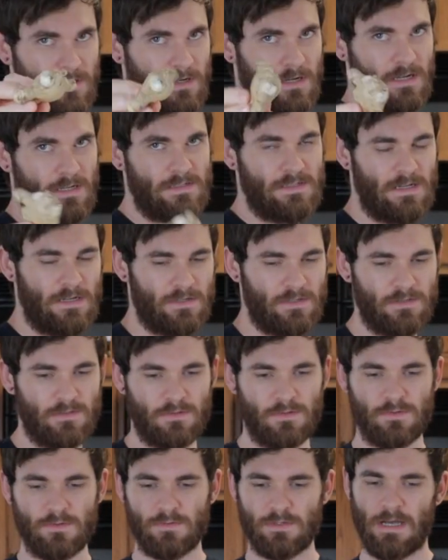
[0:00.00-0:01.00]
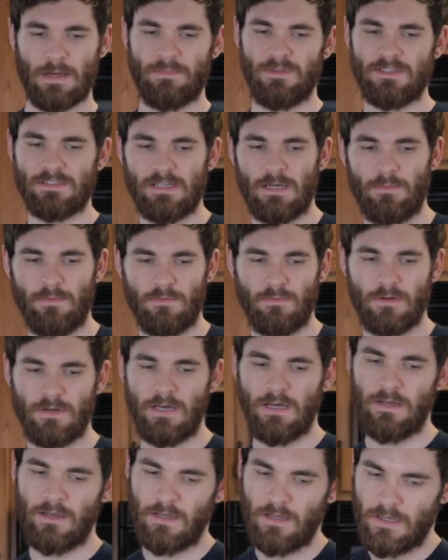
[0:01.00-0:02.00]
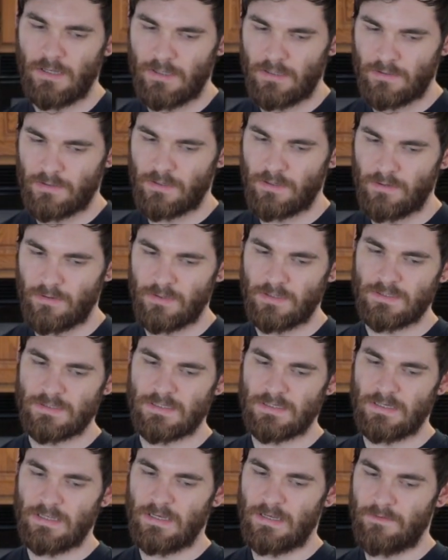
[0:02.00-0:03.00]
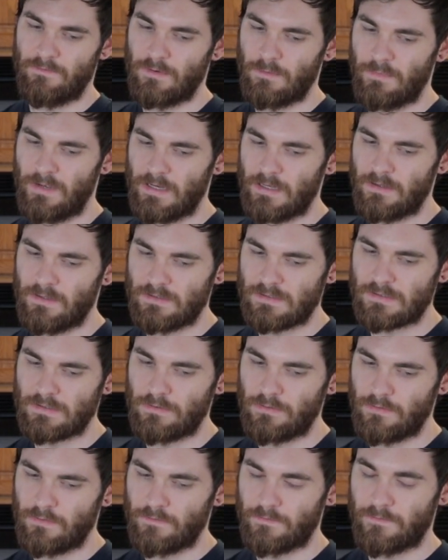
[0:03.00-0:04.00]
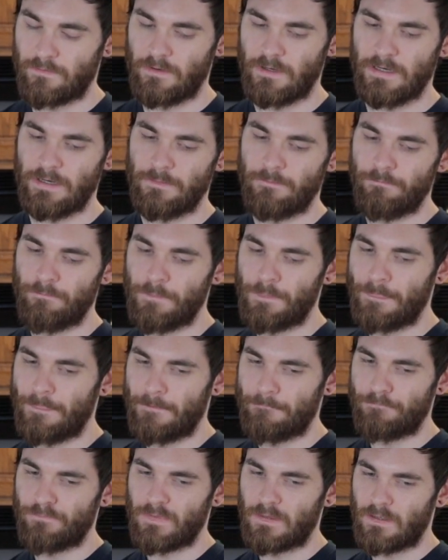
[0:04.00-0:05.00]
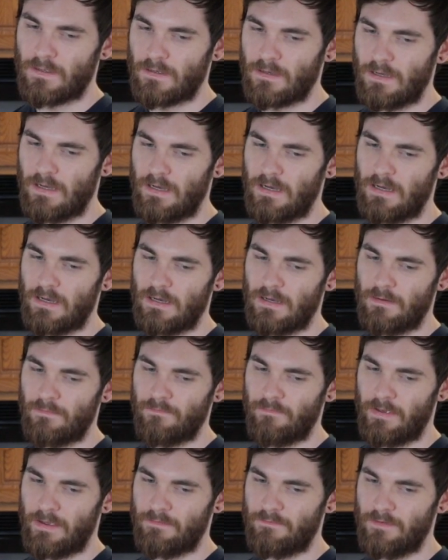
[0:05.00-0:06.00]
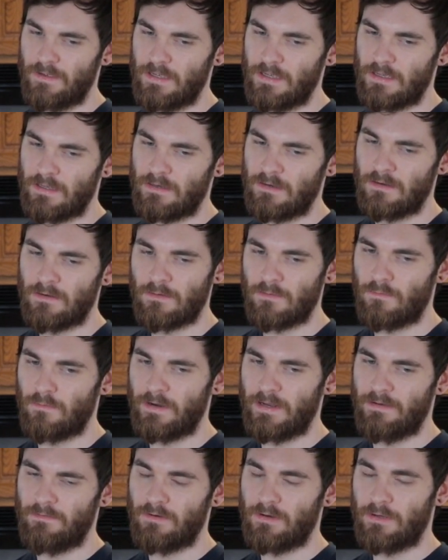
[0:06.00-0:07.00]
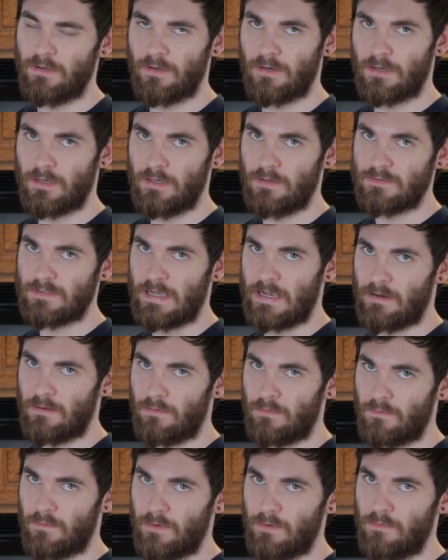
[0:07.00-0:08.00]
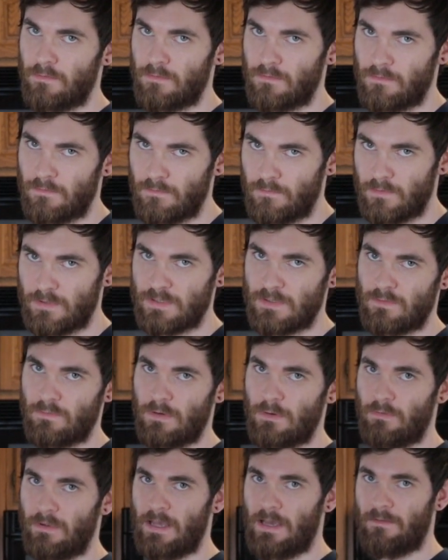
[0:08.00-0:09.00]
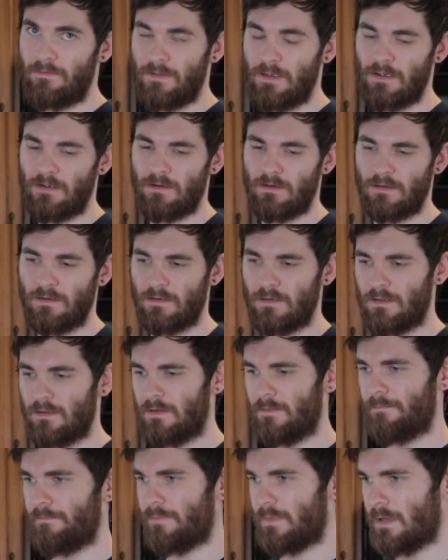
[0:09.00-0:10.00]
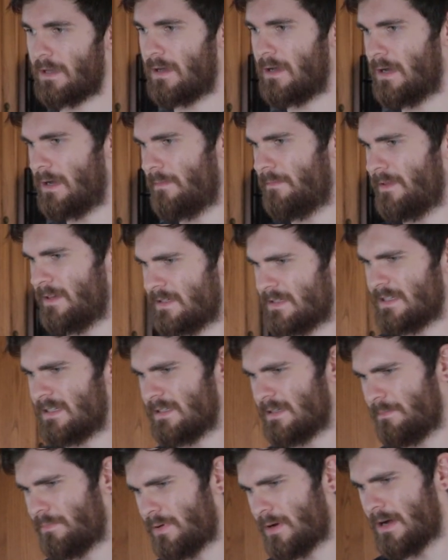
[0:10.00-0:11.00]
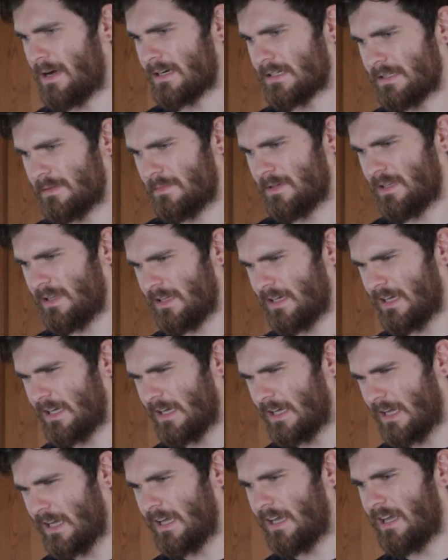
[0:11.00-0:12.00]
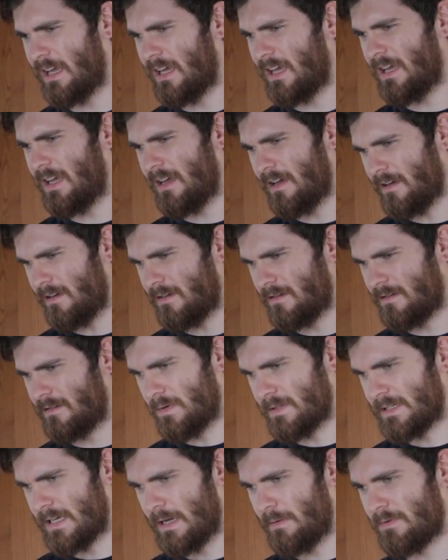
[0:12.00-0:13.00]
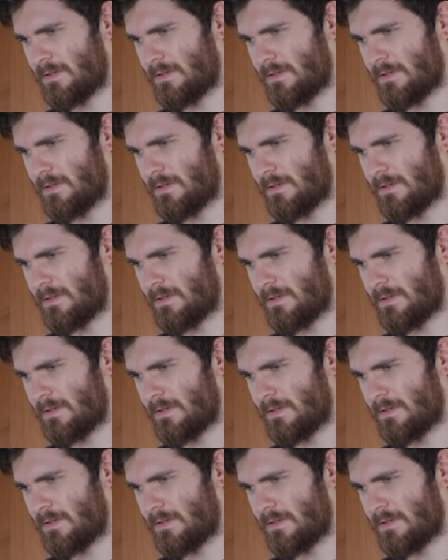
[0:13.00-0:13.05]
show you guys how to chop this up and whatnot. You're going to need, if you're making this gluten-free and vegan, whatever, you're going to use arrowroot, which is what we have here. This is approximately 1